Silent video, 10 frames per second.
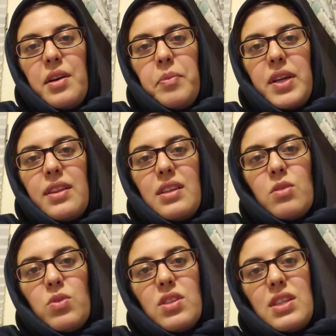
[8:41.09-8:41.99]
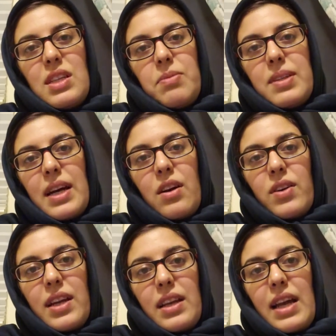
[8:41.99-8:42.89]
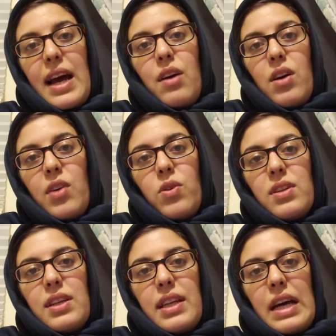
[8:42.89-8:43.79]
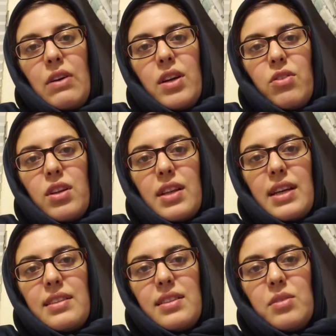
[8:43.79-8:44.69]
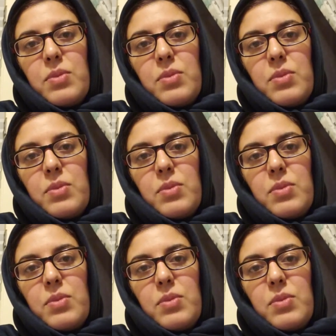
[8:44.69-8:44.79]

But this was deep down, and now I realize it,